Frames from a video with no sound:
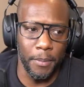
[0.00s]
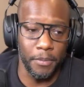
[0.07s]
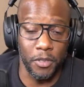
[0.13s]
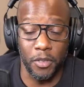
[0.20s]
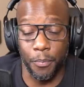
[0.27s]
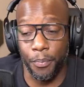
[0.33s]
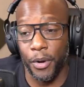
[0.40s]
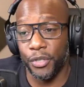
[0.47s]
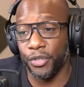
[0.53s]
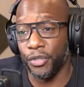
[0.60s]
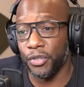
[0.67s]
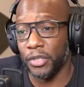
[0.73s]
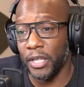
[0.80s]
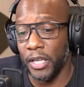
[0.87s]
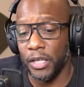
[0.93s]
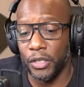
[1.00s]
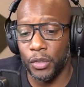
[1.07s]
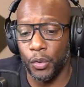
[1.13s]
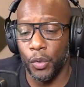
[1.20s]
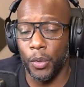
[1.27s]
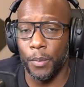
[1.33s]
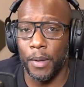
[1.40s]
So the pressure is getting
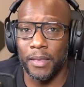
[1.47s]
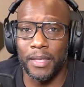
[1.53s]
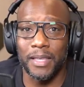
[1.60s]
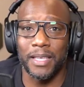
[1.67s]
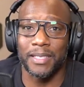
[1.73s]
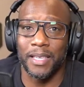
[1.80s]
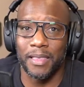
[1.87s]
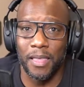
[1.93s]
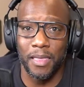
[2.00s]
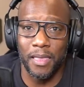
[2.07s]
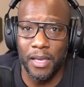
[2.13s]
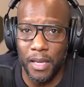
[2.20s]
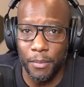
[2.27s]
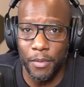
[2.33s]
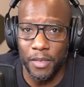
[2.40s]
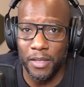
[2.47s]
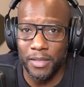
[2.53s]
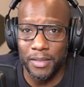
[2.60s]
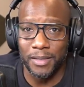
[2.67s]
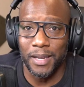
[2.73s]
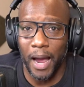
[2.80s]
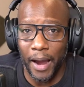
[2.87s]
to him. I think that's like the theme of
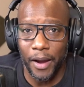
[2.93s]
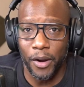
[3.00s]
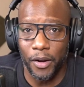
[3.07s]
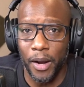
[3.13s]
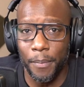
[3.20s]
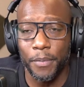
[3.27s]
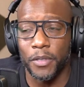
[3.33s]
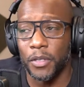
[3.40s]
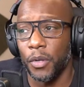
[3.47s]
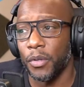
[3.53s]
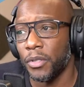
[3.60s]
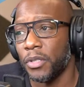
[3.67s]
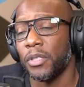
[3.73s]
this entire episode,